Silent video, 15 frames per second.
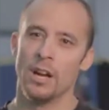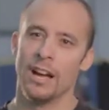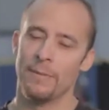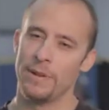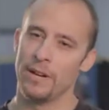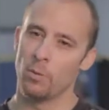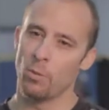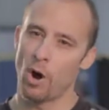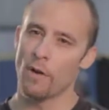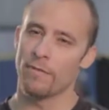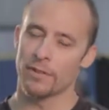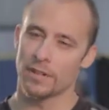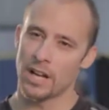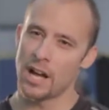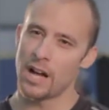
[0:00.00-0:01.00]
I've been at
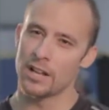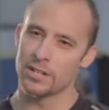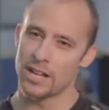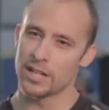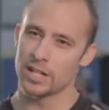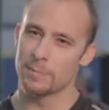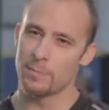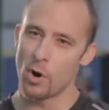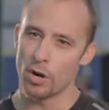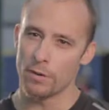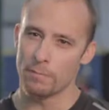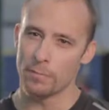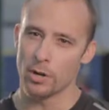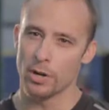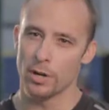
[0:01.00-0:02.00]
Wofford College out of
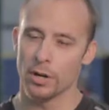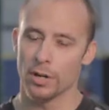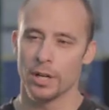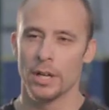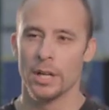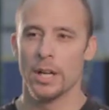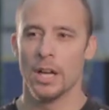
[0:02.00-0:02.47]
Spartanburg.